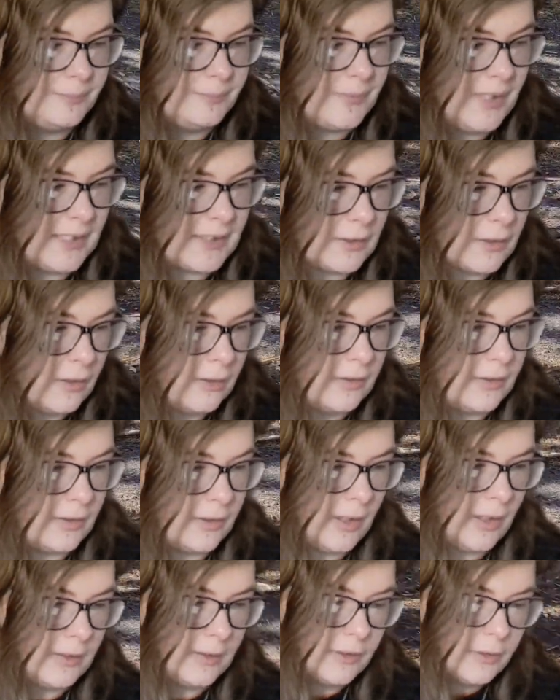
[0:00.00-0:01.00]
It's called the
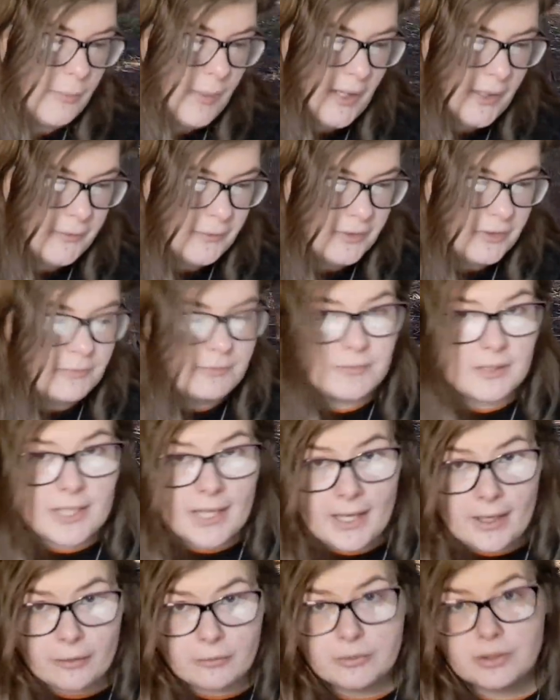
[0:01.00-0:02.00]
Cutler Mound
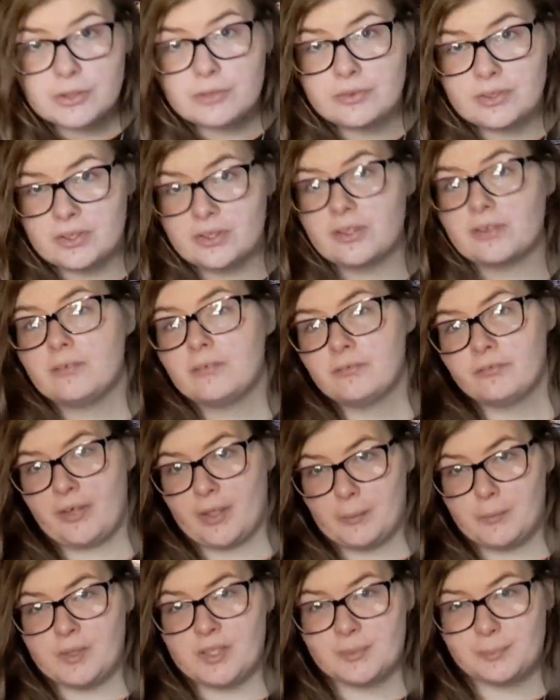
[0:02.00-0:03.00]
now due to the
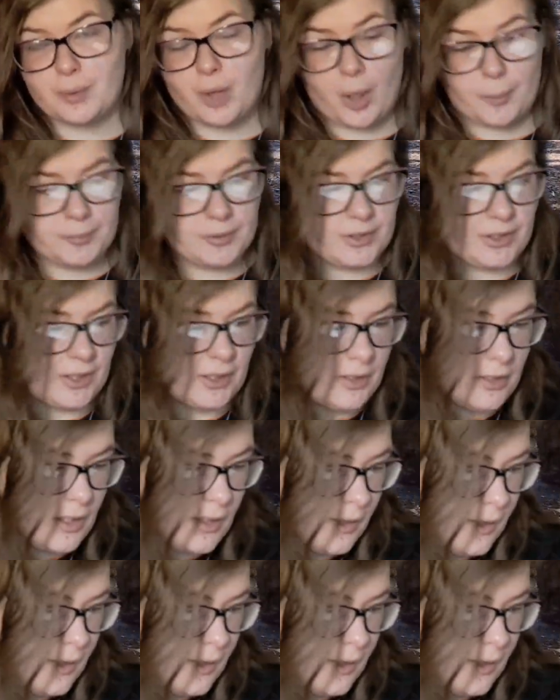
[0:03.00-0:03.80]
family's property.